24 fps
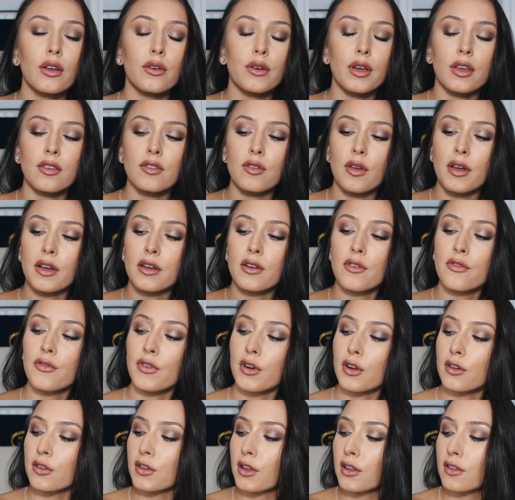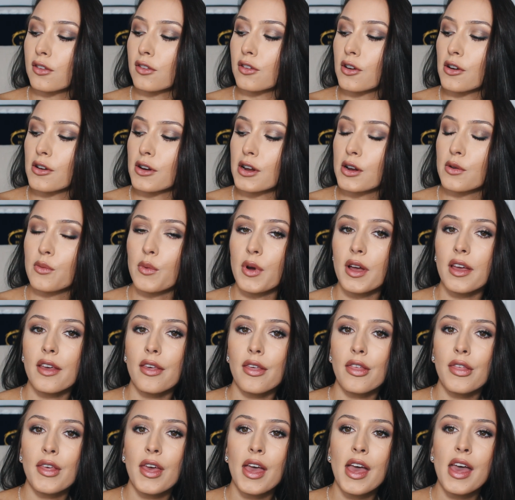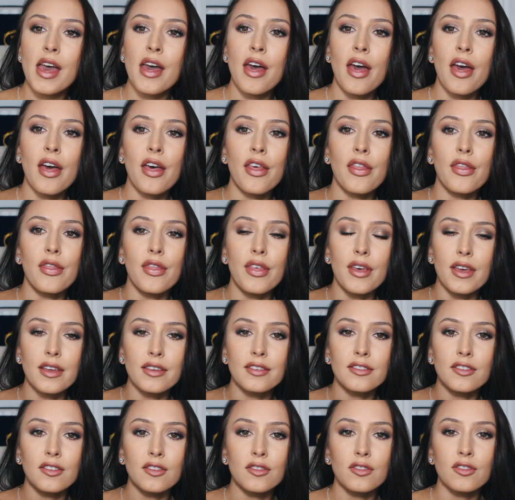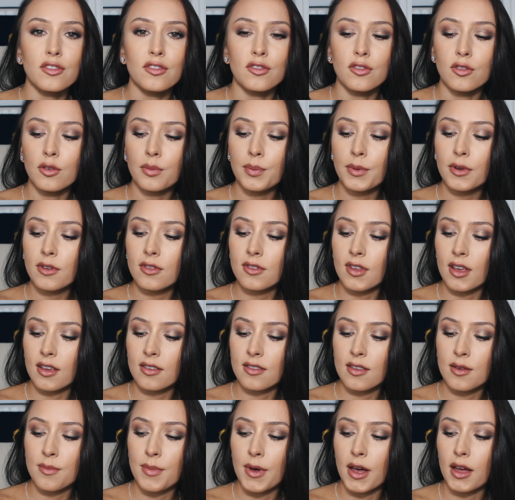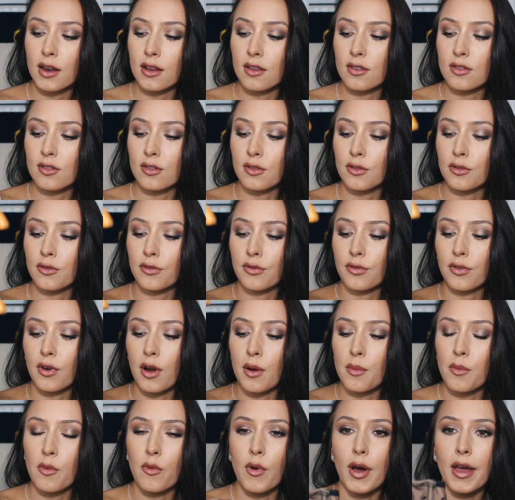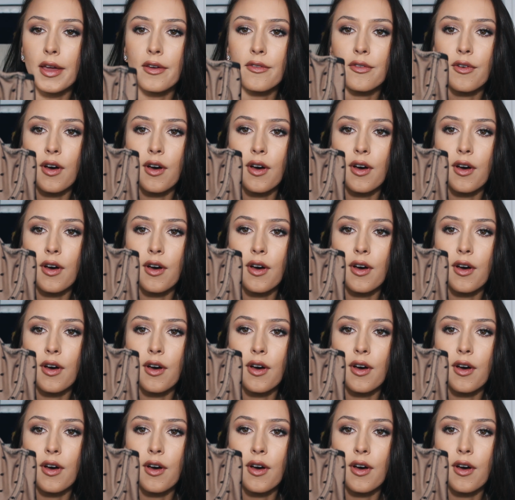Okay, so I'm gonna first get started with this super sexy bodysuit from White